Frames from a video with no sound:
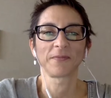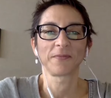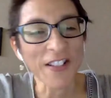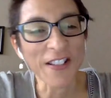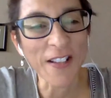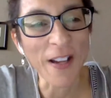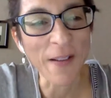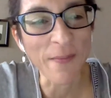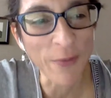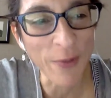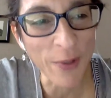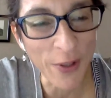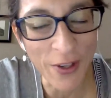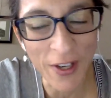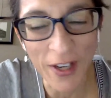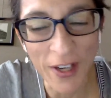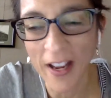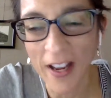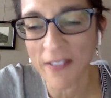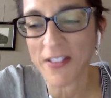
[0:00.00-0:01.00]
just
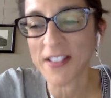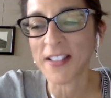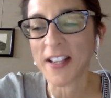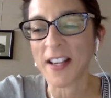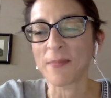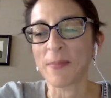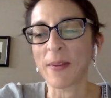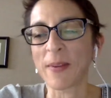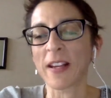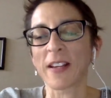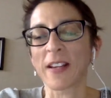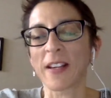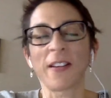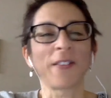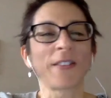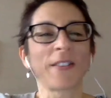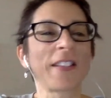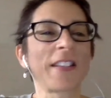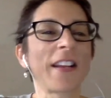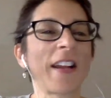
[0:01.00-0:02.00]
unmuting. I was typing in
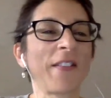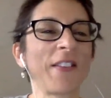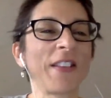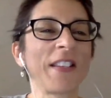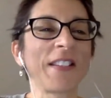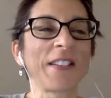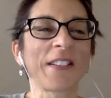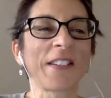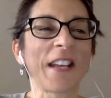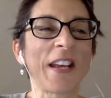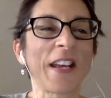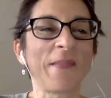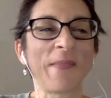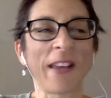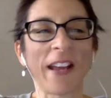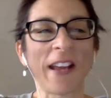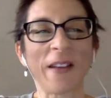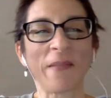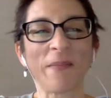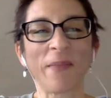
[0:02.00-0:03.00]
notes and I was still
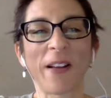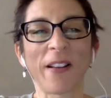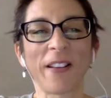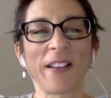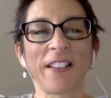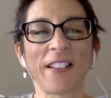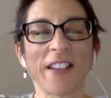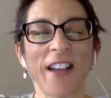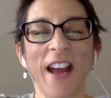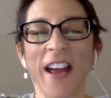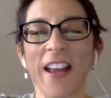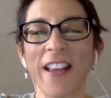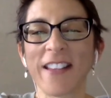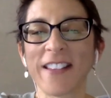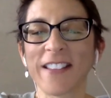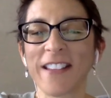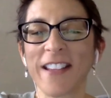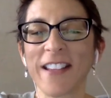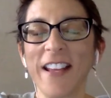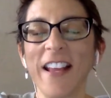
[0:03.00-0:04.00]
typing. I
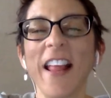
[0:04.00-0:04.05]
apologize.